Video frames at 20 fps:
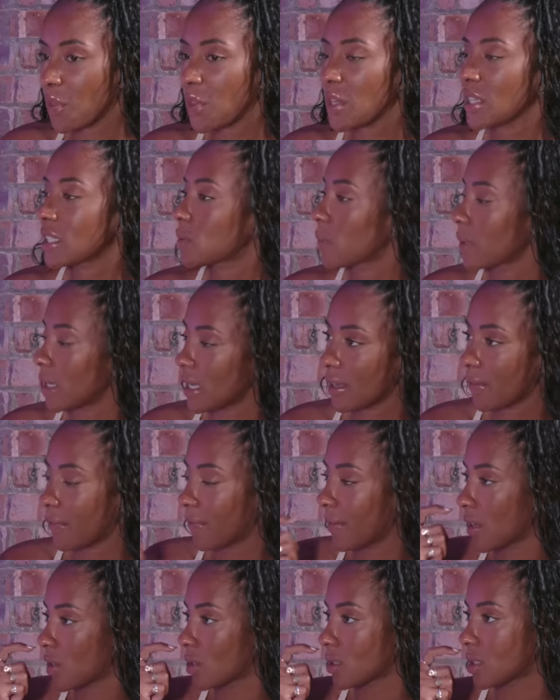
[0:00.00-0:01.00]
But this week
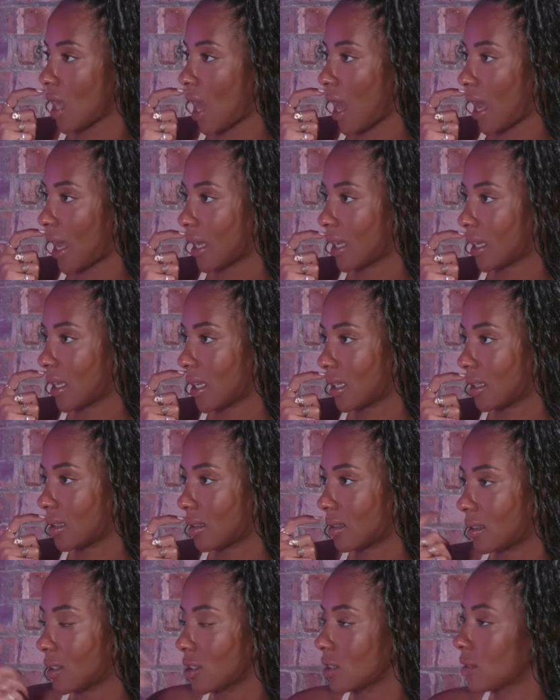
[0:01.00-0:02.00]
feels like
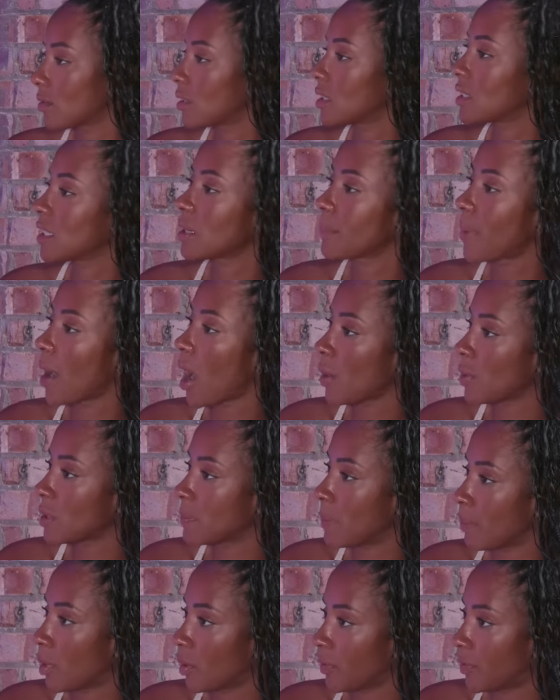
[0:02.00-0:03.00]
the dinner party
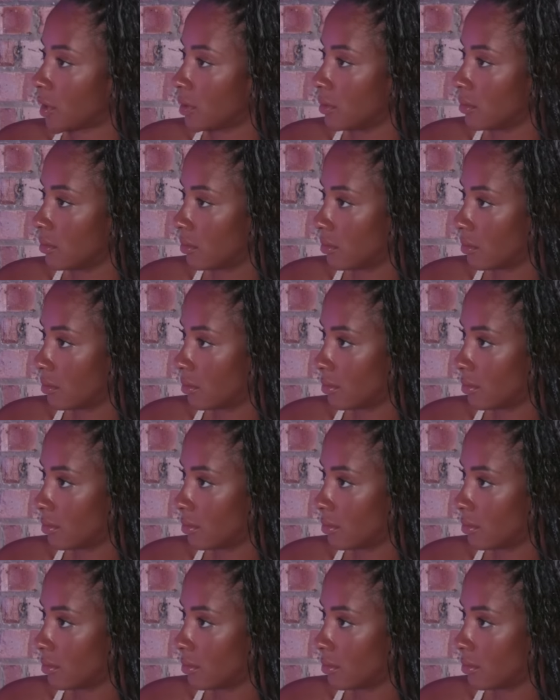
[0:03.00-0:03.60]
was a bit more fun.